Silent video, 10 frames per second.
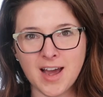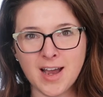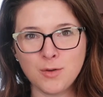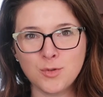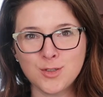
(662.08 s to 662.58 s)

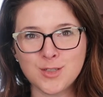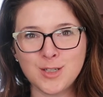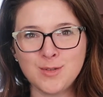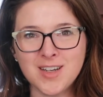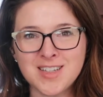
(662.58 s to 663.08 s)
I will see
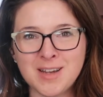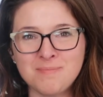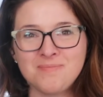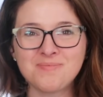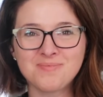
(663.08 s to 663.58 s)
you next
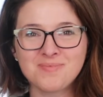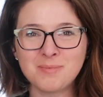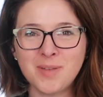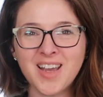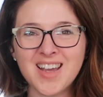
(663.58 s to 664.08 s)
time.
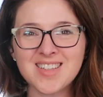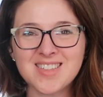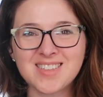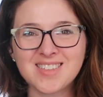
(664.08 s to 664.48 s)
Bye, guys.